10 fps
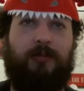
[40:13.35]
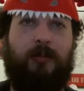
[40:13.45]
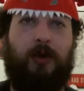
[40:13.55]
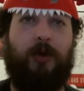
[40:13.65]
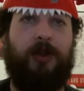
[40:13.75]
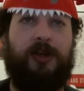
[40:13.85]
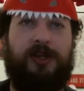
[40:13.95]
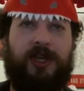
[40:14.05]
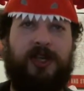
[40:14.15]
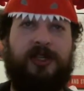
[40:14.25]
more than
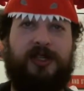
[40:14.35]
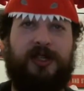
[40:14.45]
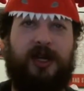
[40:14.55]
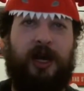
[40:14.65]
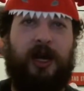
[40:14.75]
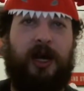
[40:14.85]
just